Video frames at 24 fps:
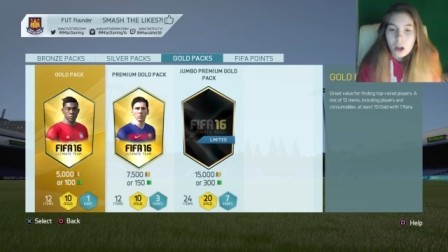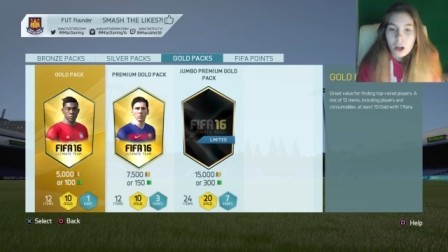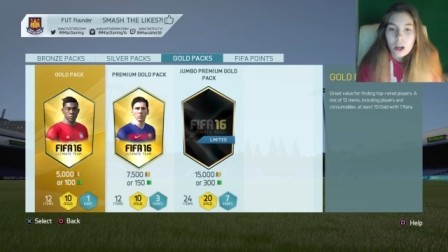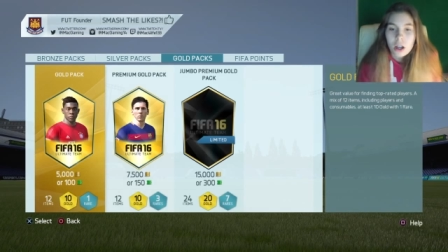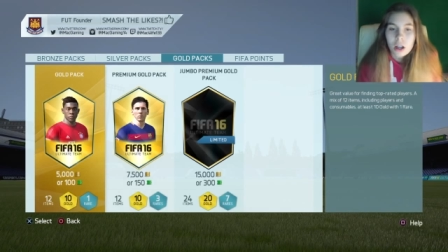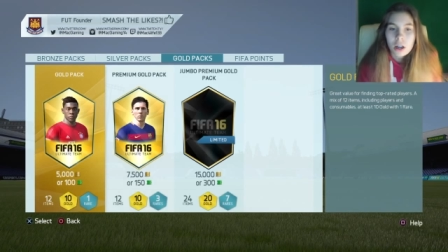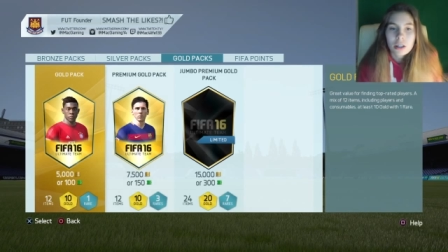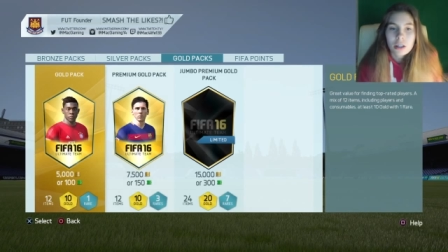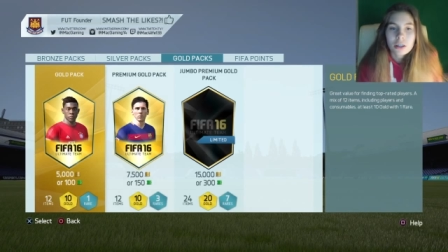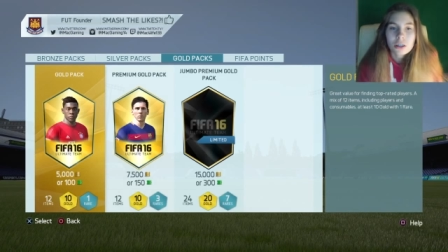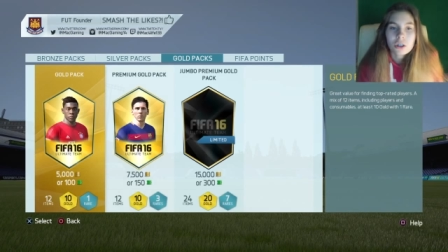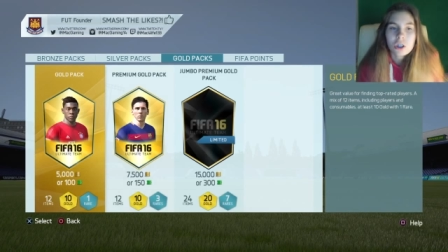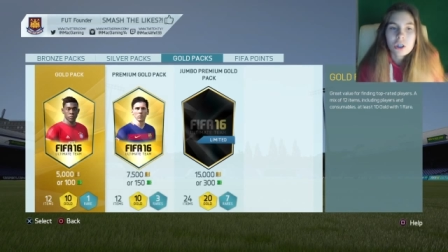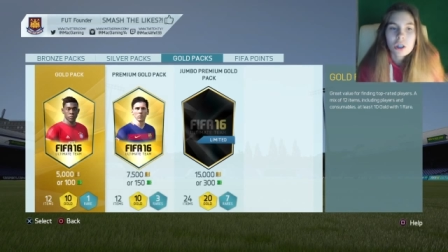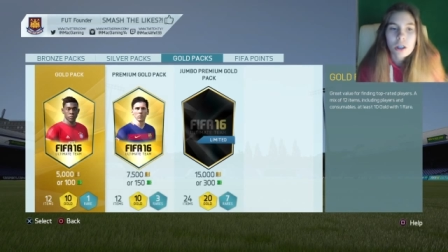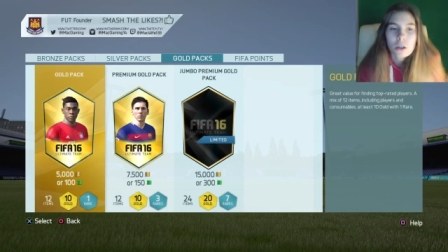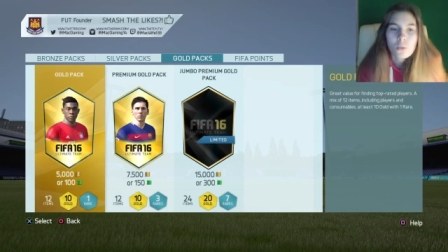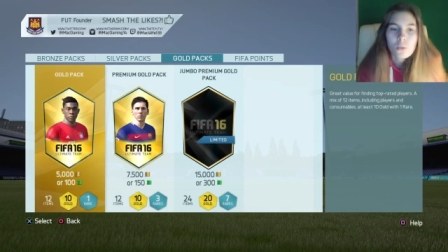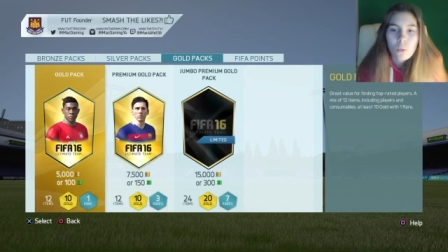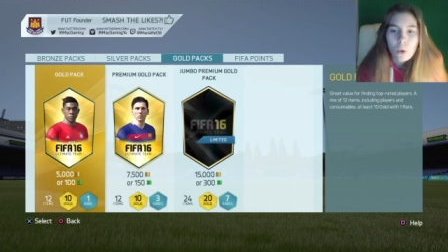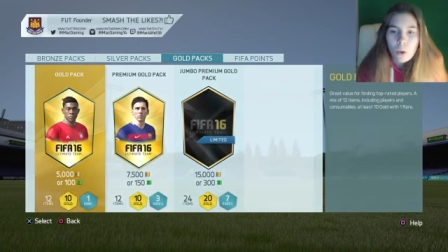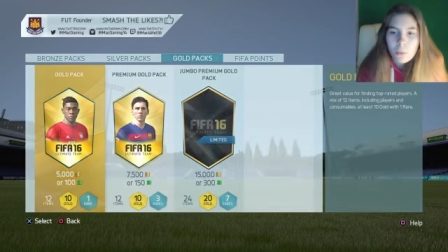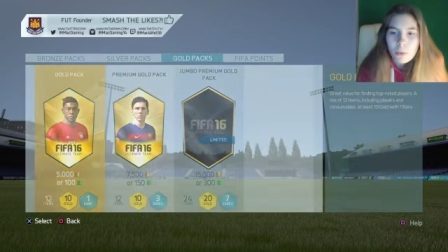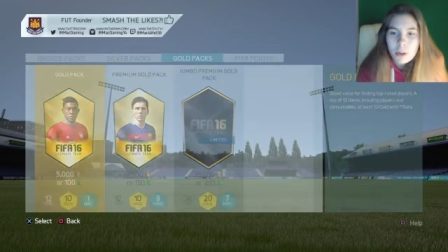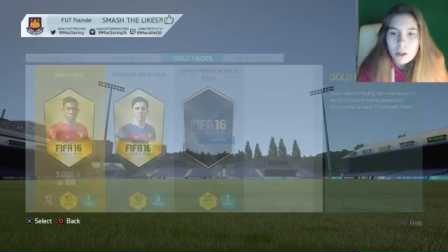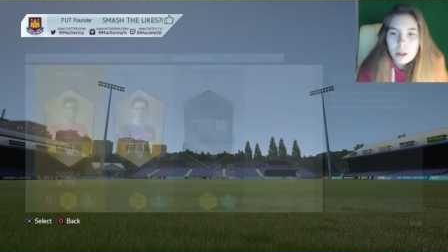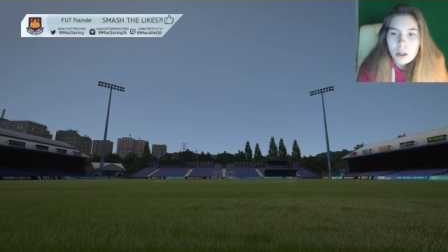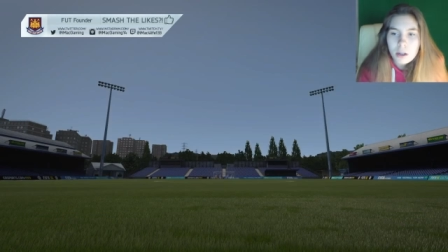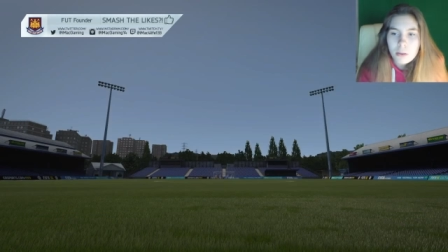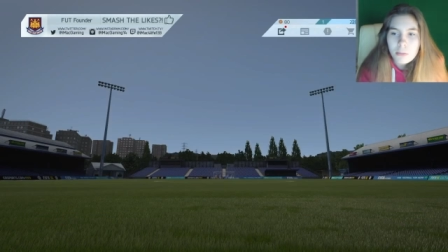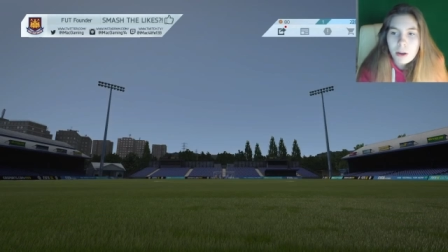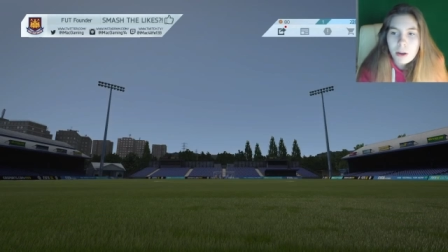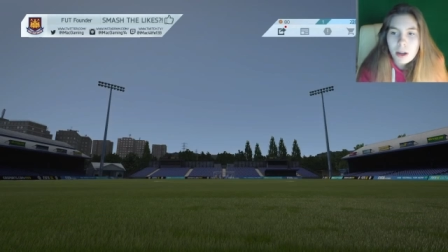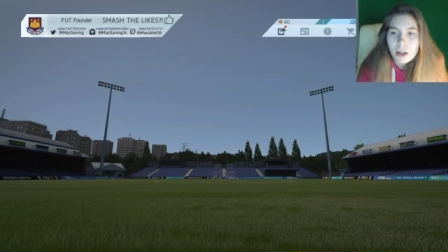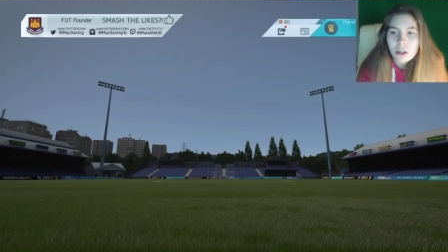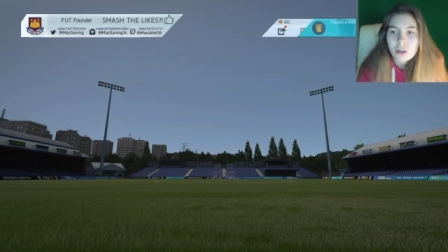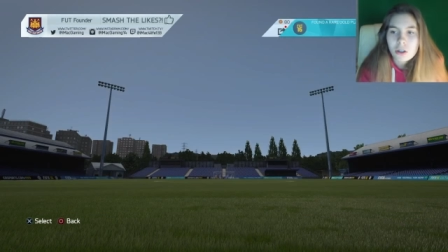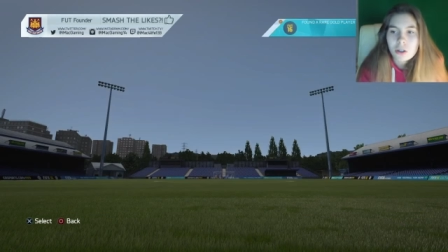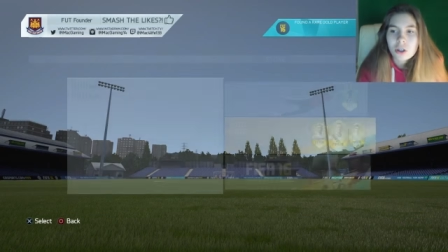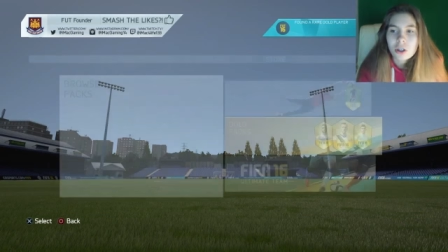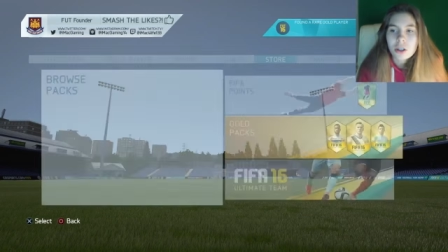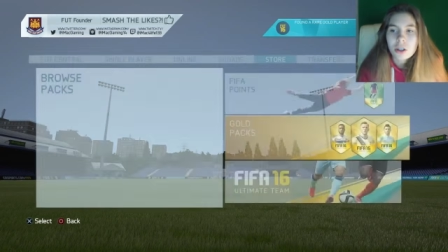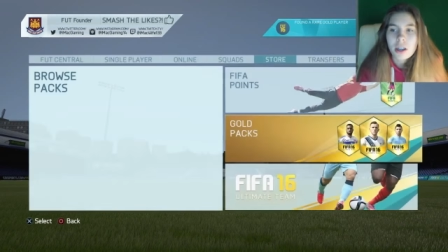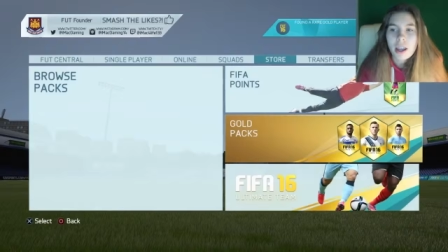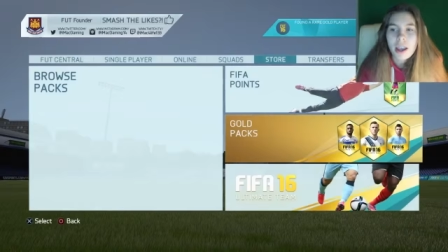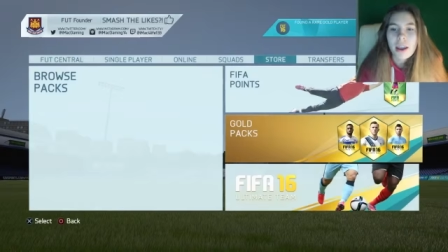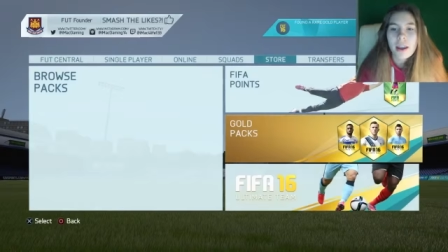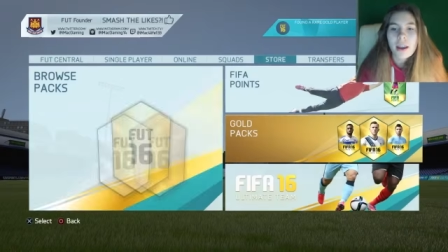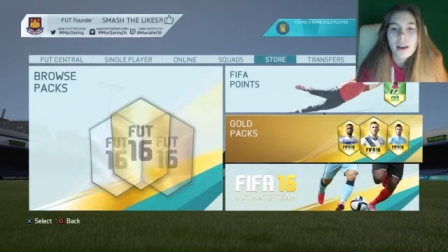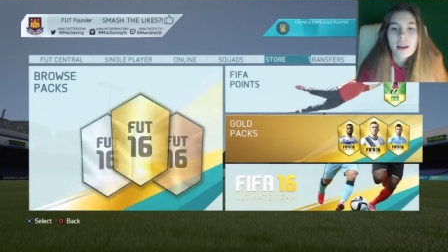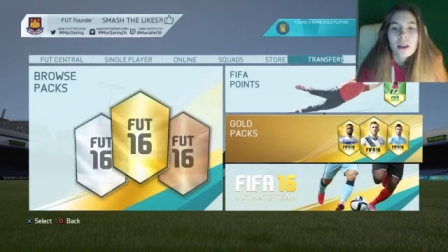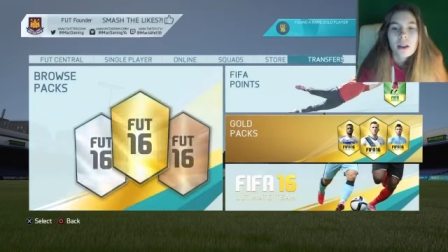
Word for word: uh, let's see what we did manage to get